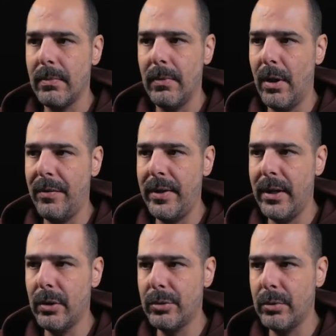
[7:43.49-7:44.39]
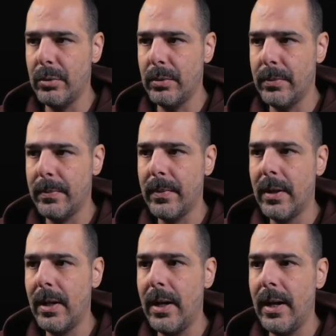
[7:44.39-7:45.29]
nothing else to do,
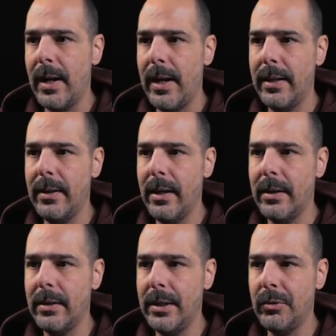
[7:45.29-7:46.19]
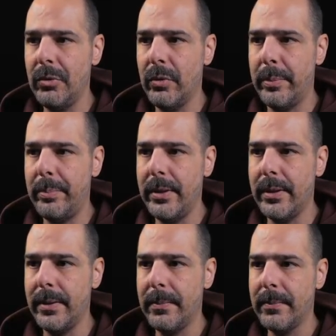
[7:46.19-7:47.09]
and then it will
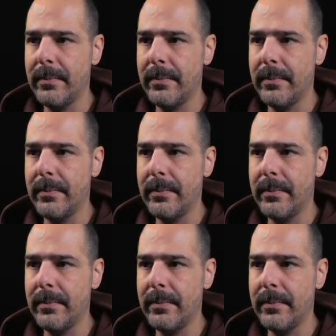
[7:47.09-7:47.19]
appear